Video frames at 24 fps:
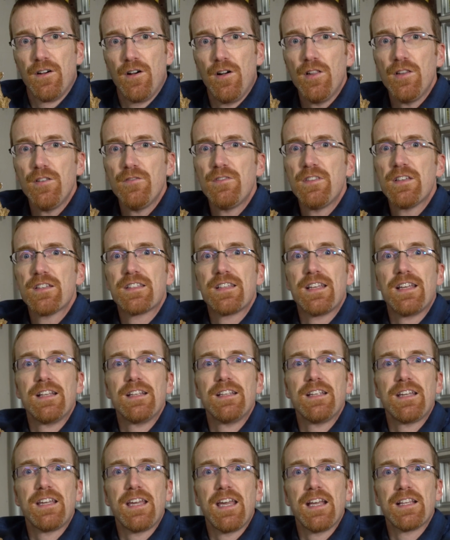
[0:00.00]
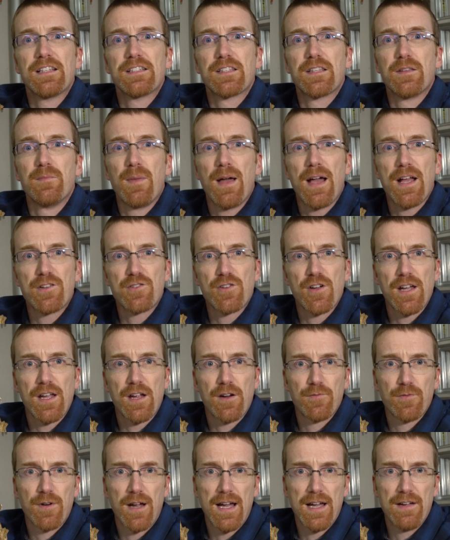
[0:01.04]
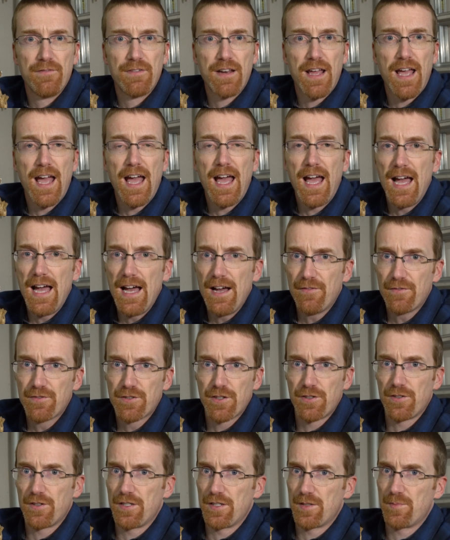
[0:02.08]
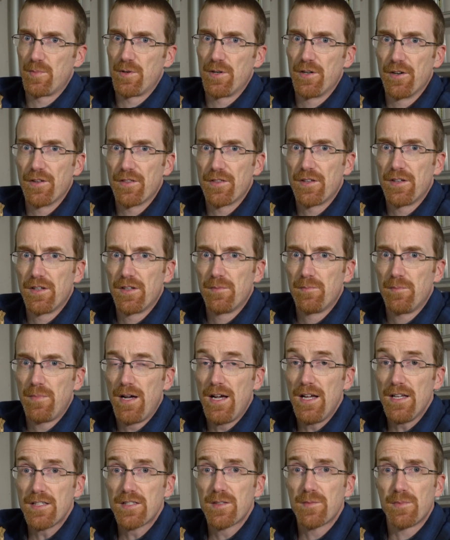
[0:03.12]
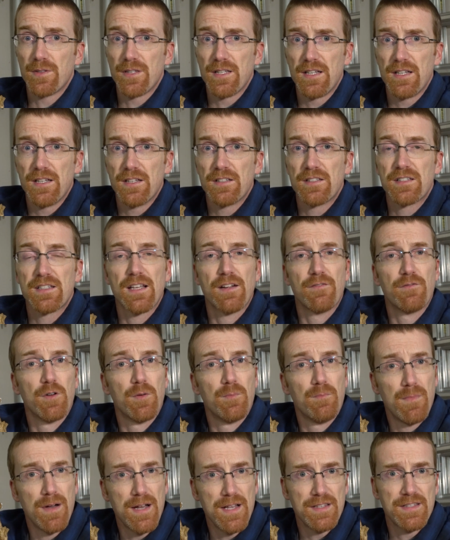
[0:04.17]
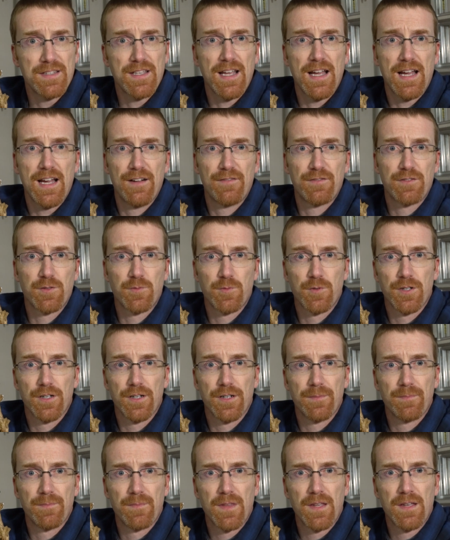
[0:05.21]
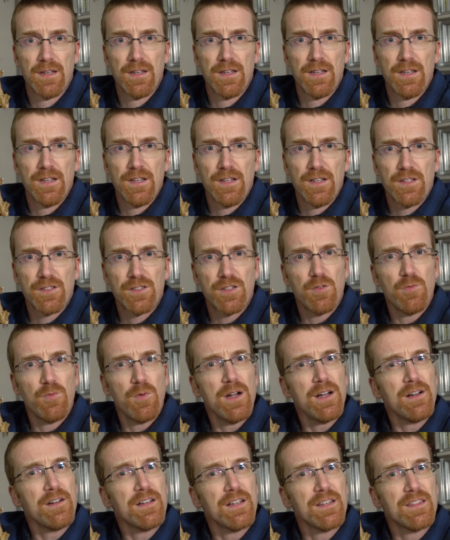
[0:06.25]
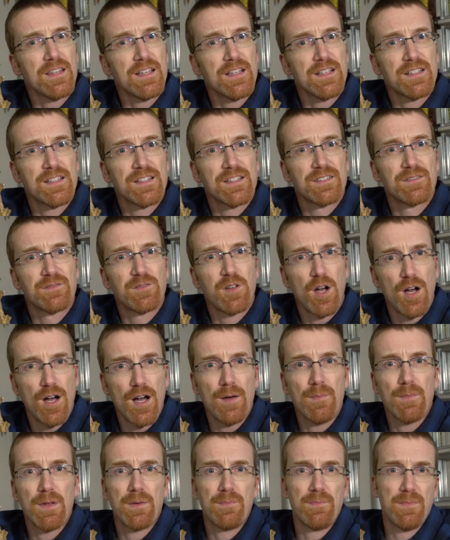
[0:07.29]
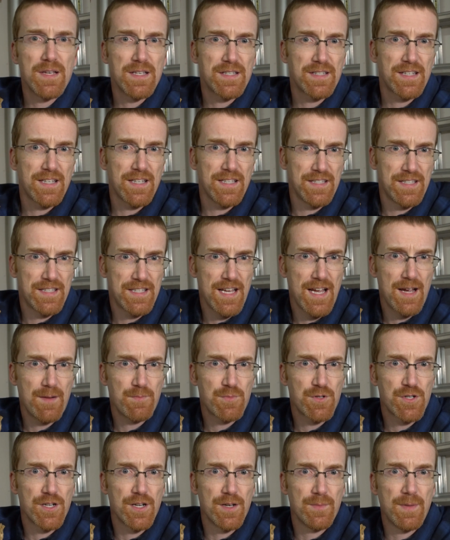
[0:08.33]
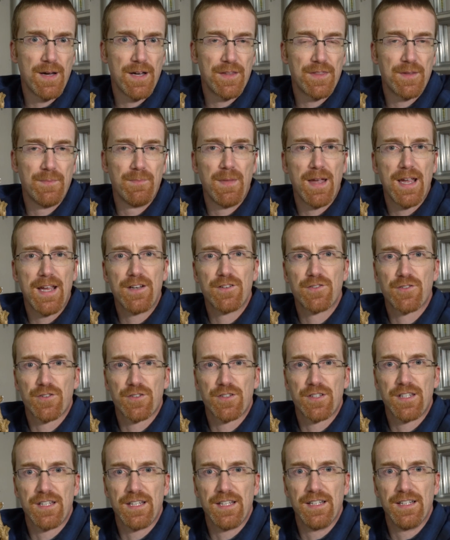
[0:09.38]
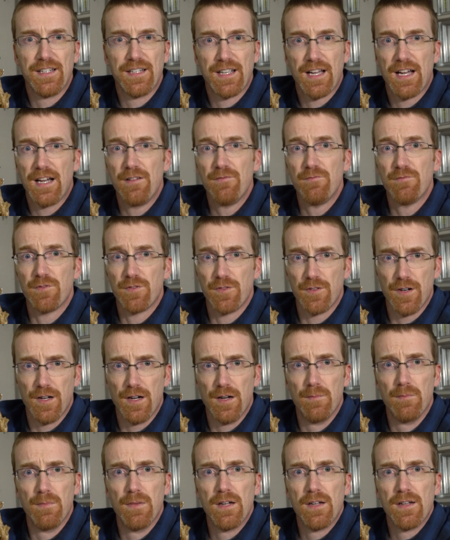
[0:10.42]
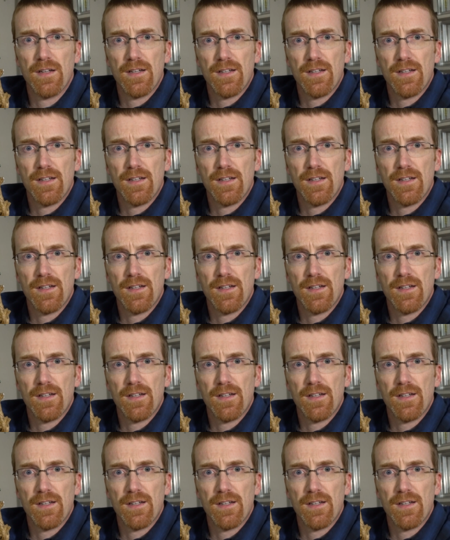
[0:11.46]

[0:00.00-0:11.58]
All of this indicates the Magi arrived after his birth, possibly several months afterward. So, where did this common misconception about the manger scene come from?